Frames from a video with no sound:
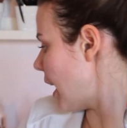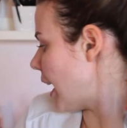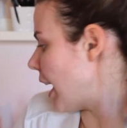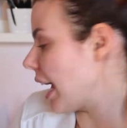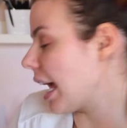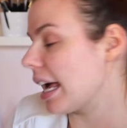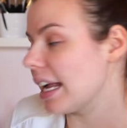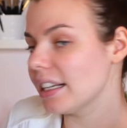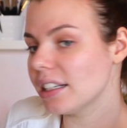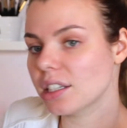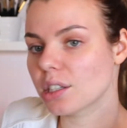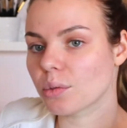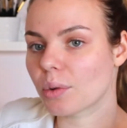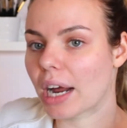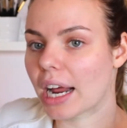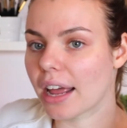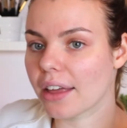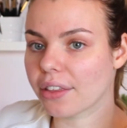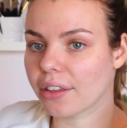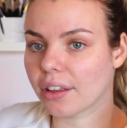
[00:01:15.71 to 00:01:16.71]
Hence
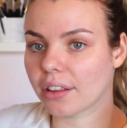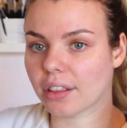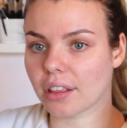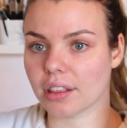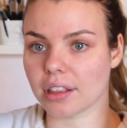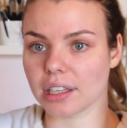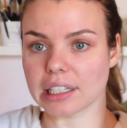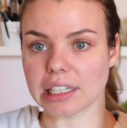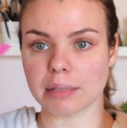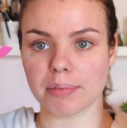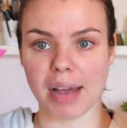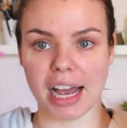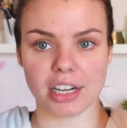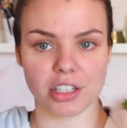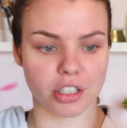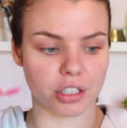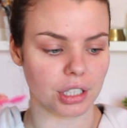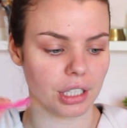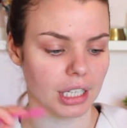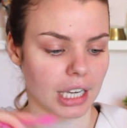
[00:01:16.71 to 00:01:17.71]
why I think that the
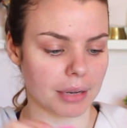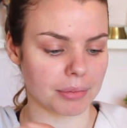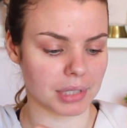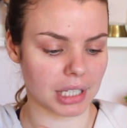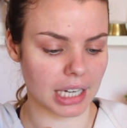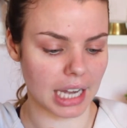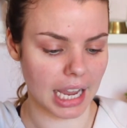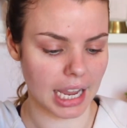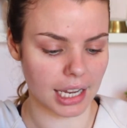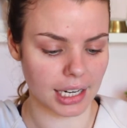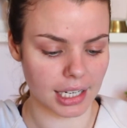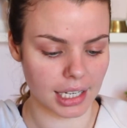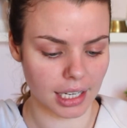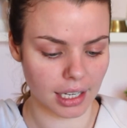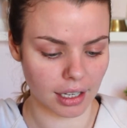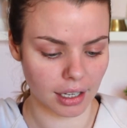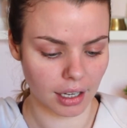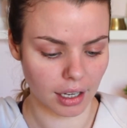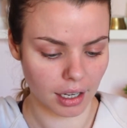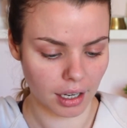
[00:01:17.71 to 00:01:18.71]
spatula comes in
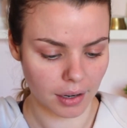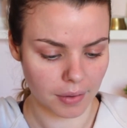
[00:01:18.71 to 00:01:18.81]
handy.